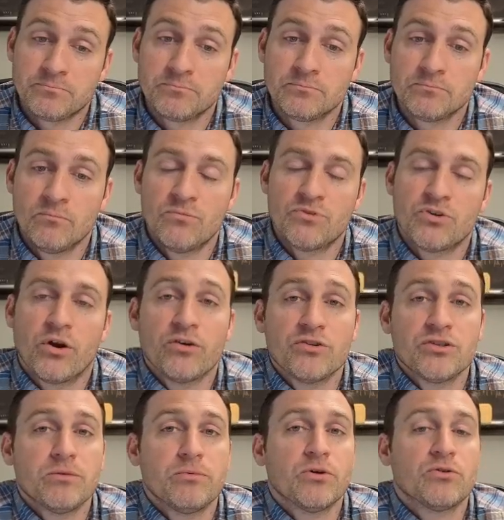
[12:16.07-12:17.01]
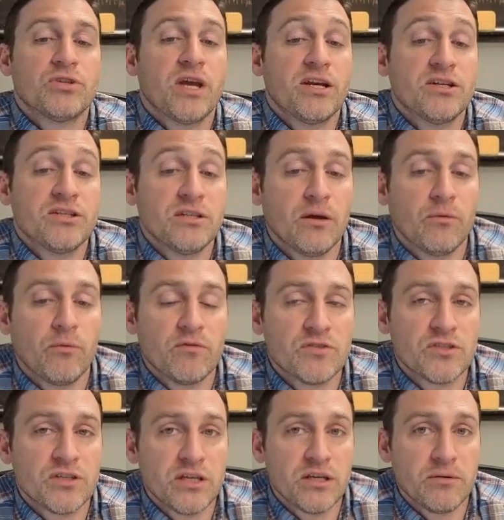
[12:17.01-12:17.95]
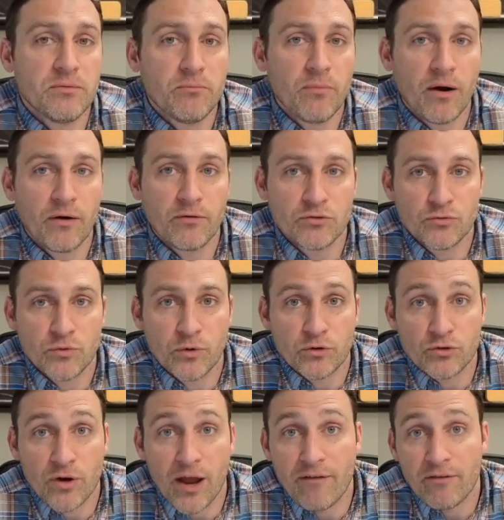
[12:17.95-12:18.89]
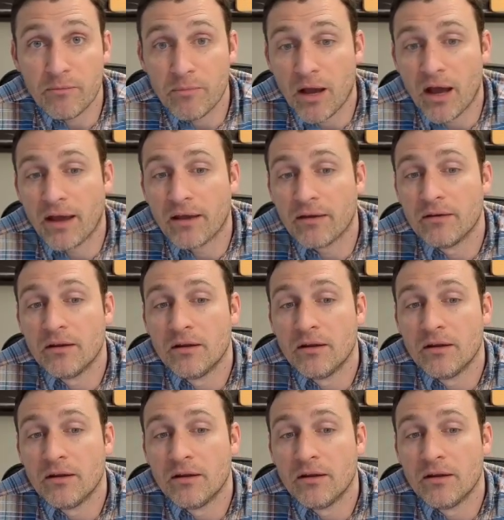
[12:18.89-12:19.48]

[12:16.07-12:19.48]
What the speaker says: So here's some notation that we've seen while we were driving by.